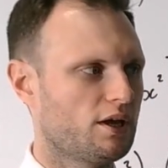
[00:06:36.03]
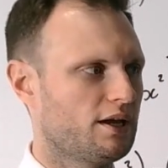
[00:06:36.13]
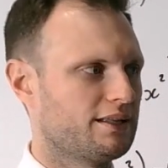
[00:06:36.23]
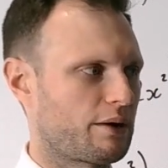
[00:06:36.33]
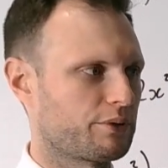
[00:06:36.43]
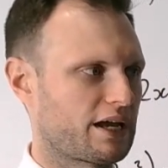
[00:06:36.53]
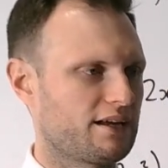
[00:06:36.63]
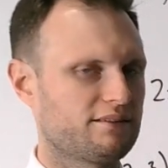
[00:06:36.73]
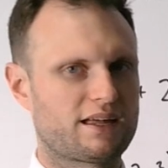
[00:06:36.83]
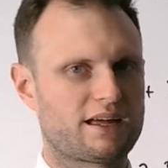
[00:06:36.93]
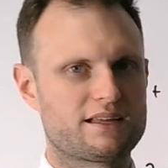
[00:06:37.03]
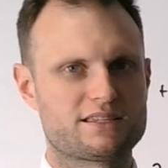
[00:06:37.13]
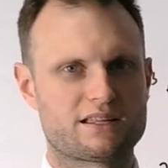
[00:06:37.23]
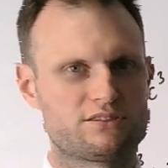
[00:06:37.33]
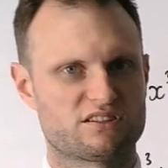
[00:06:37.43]
Nowadays they
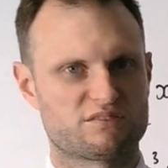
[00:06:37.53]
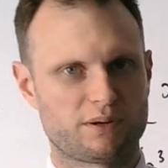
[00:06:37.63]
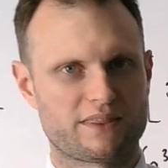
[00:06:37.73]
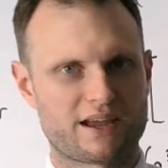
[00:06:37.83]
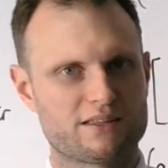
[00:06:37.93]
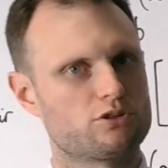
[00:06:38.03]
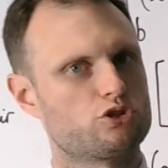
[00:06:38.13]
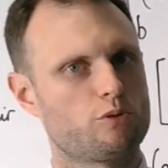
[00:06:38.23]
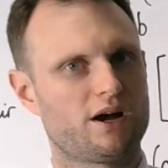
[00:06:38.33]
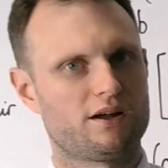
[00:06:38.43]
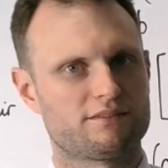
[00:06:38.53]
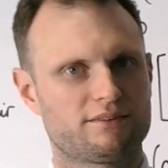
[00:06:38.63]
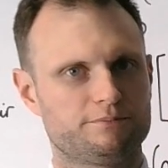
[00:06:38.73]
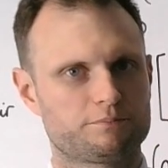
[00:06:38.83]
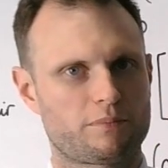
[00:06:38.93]
tend to split that into two parts.
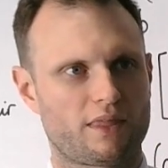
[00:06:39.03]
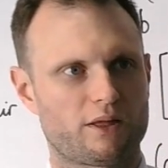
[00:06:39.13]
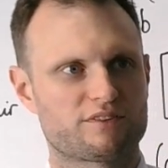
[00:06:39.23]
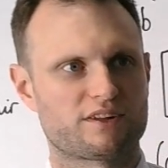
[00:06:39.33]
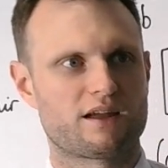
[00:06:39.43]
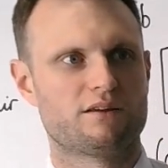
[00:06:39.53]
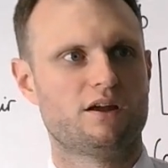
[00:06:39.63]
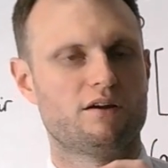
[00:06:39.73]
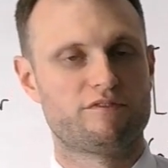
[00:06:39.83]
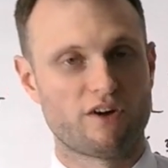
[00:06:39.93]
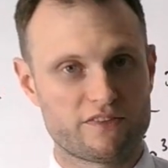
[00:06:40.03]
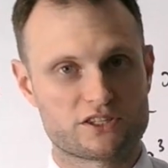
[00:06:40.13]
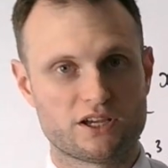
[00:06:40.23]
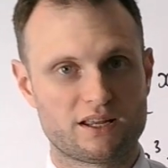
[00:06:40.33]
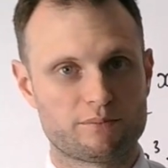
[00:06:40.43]
They'll say find the
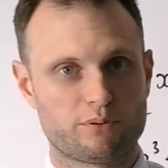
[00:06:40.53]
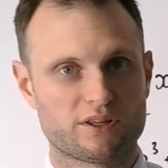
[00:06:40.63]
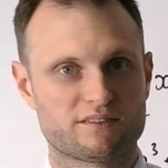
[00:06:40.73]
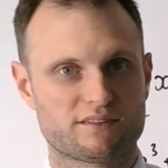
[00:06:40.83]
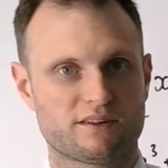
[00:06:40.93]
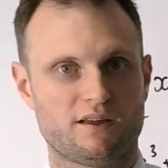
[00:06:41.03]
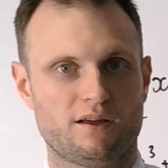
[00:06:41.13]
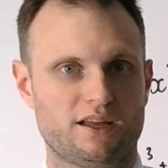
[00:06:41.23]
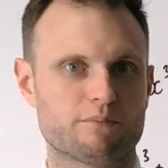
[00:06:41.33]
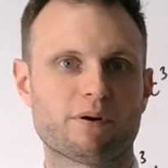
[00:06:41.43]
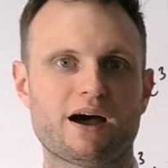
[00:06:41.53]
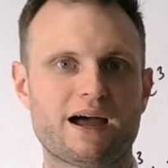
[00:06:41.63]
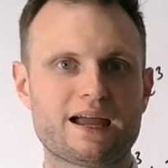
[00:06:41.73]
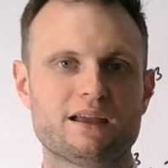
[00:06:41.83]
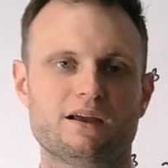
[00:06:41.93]
turning points in part
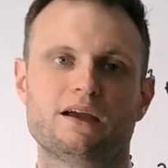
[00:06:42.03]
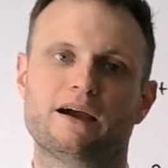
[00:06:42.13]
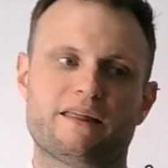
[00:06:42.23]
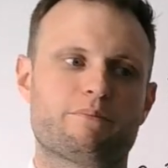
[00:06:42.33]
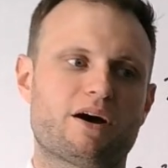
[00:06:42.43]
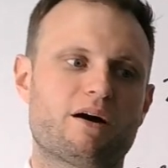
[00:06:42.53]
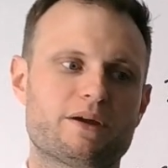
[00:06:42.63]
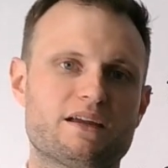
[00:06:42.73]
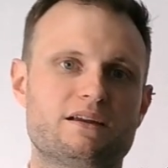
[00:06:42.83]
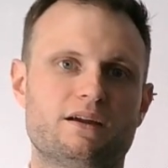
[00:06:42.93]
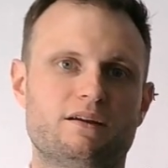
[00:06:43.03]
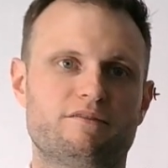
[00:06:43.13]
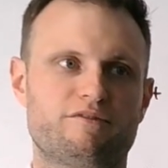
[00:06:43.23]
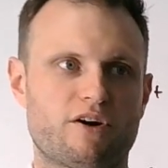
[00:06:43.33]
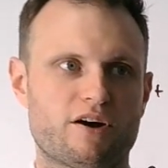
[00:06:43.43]
A, and then part B,
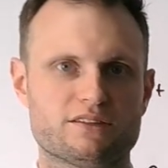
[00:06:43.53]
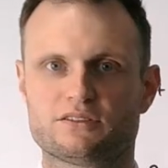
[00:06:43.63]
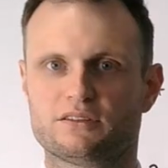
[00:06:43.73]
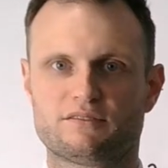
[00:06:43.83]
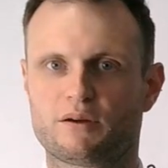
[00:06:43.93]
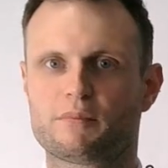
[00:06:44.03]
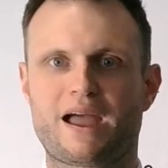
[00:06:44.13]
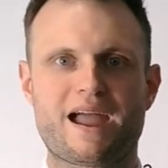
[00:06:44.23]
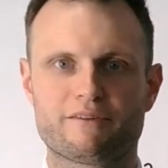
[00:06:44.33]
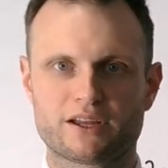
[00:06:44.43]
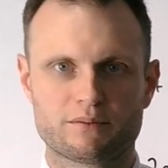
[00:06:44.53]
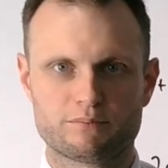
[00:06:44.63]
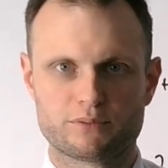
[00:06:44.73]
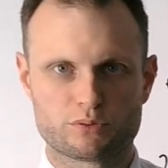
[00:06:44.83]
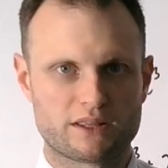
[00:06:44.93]
find some area
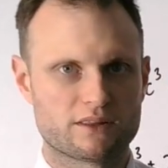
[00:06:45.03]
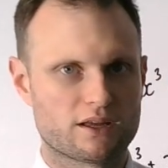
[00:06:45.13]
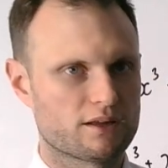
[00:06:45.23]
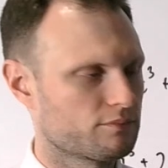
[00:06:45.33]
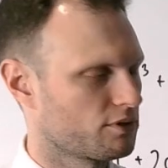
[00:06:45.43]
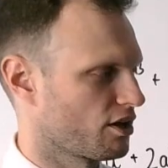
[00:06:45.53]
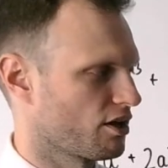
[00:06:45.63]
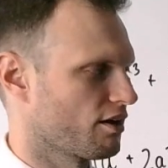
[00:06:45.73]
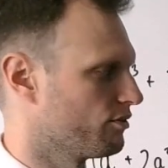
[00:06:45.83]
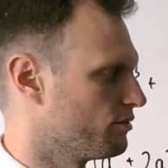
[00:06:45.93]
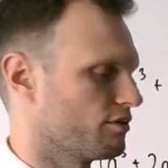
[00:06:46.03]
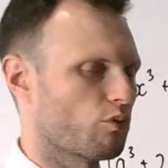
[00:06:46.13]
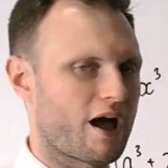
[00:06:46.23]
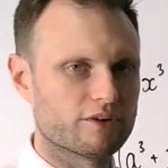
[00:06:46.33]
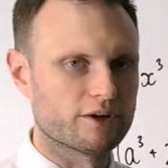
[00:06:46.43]
between the curve and
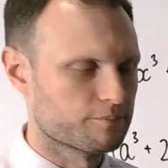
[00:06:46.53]
whatever.